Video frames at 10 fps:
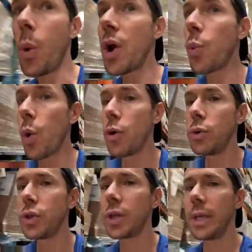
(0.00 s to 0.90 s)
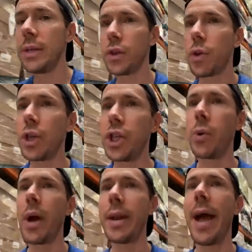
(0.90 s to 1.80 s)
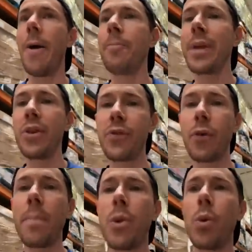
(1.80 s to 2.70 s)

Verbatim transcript: one Rose is crushing right now is from the